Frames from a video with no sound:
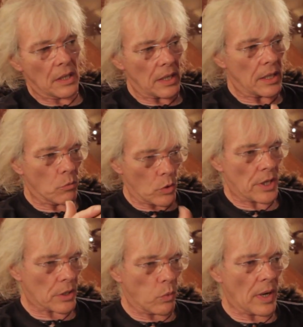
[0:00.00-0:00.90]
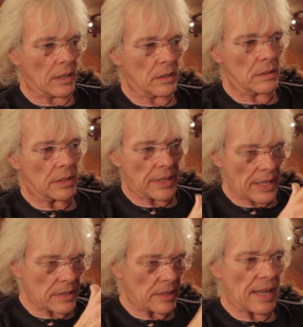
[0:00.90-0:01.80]
it worked well, it
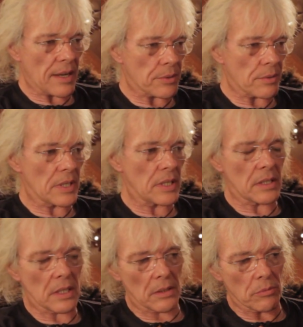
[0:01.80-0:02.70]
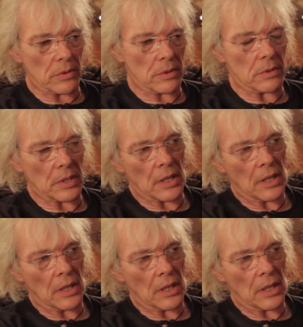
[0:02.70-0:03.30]
had a lather in it, it was